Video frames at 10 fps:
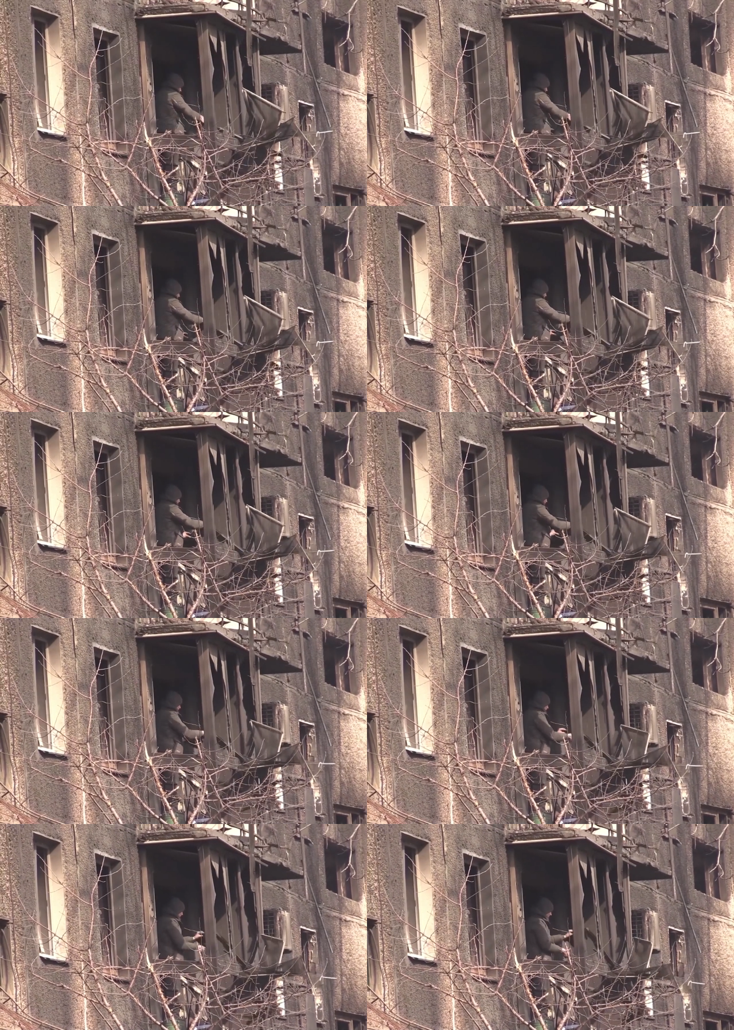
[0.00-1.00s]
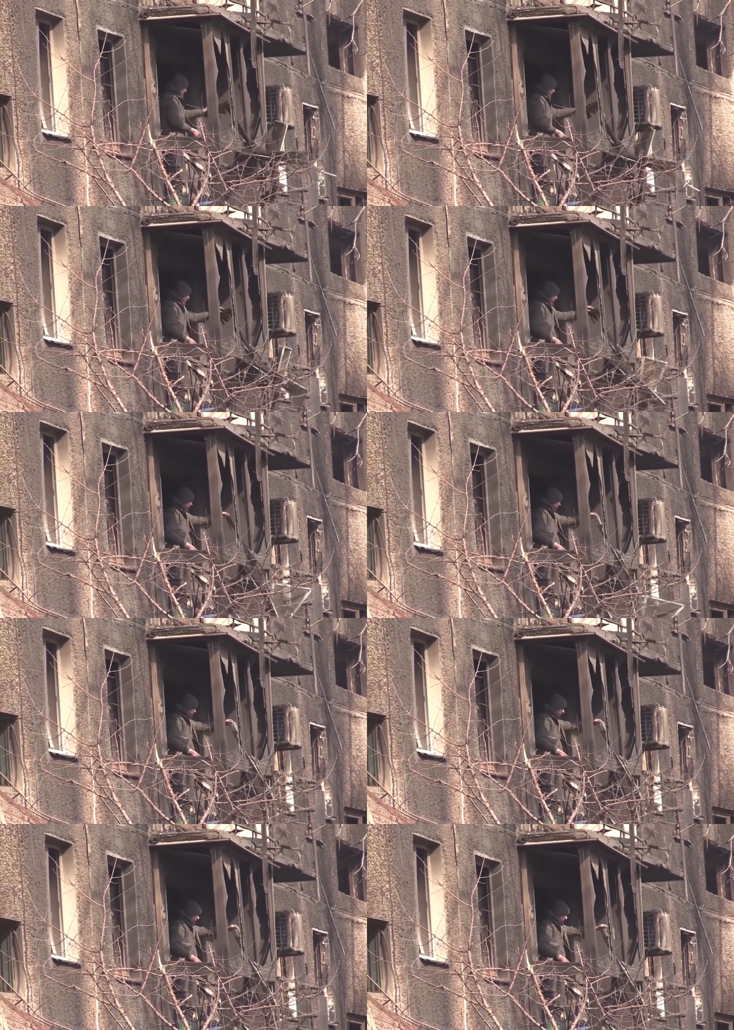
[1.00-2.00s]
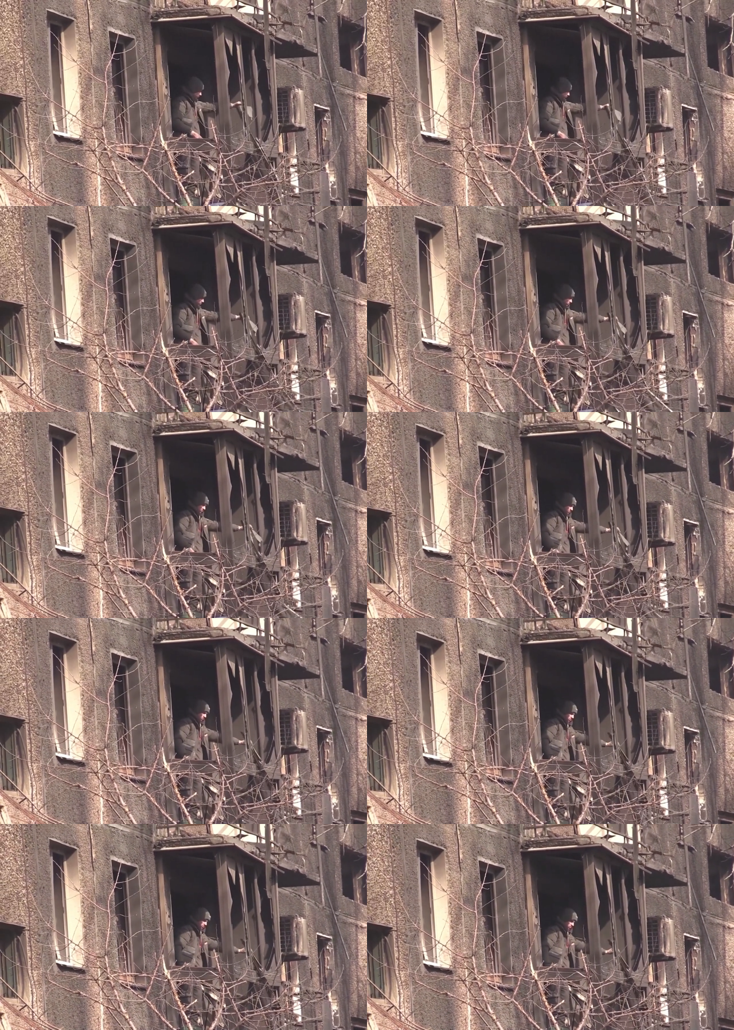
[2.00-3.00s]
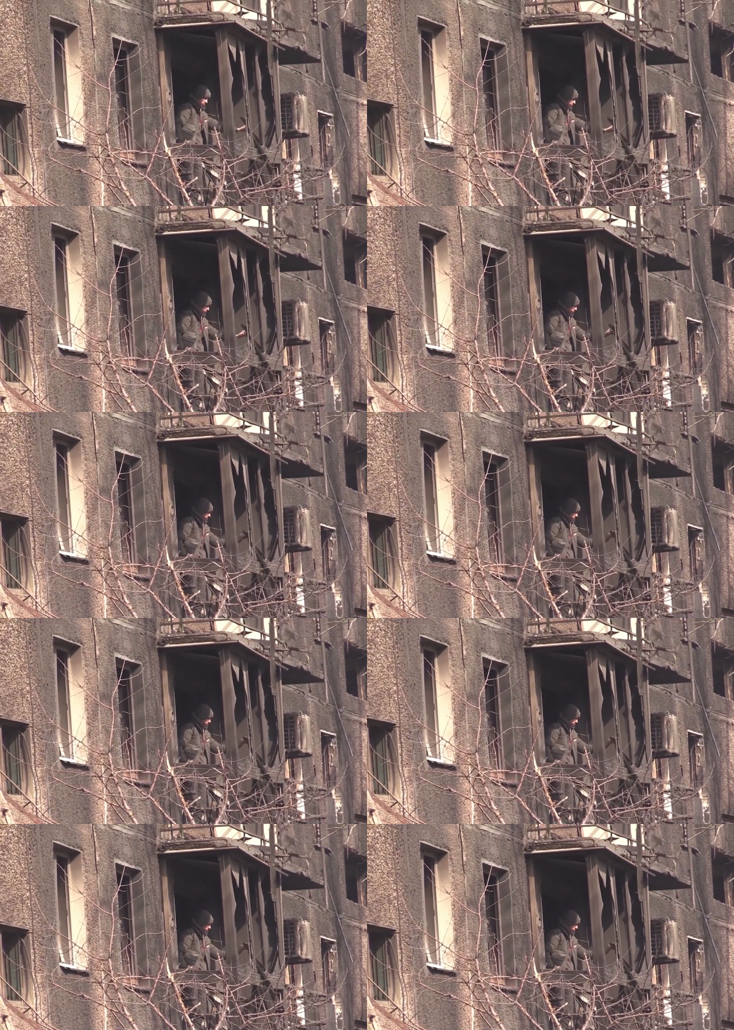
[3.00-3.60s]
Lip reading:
(no speaker visible)